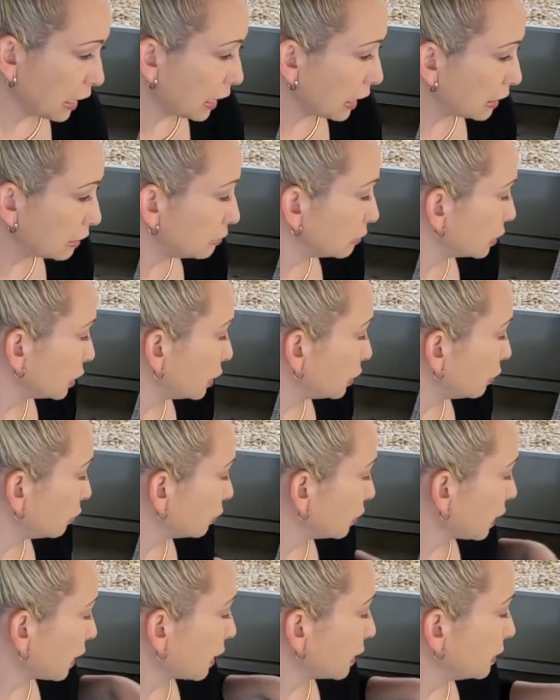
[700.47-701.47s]
I don't know,
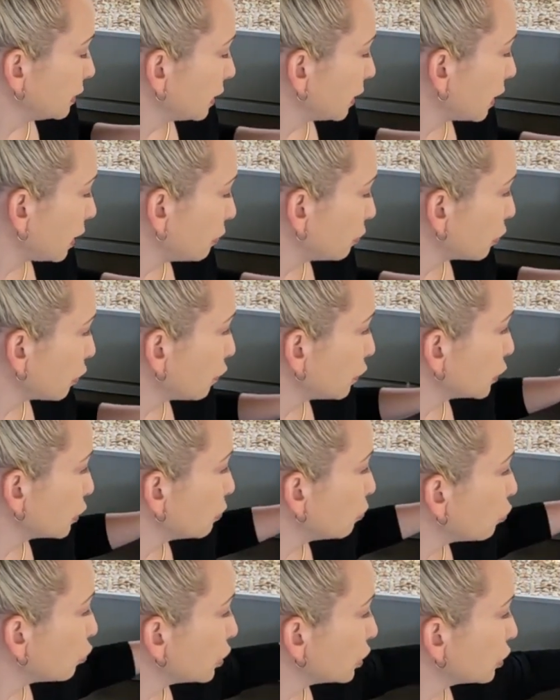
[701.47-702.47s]
like I said, I don't know if it's a
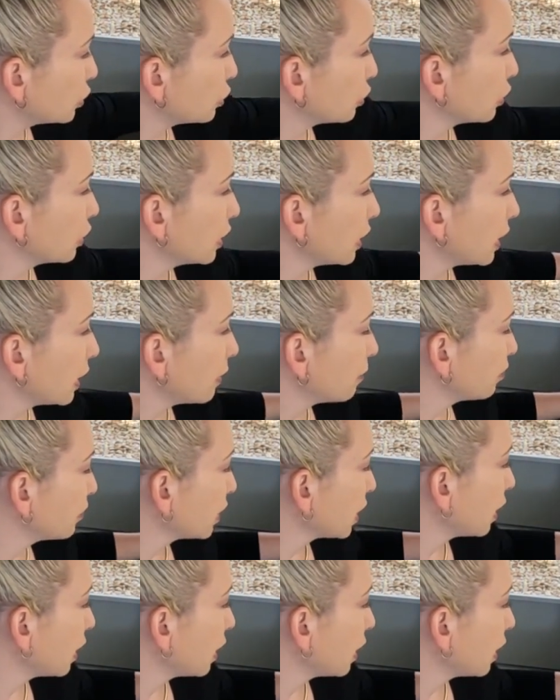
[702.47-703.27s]
moisture thing,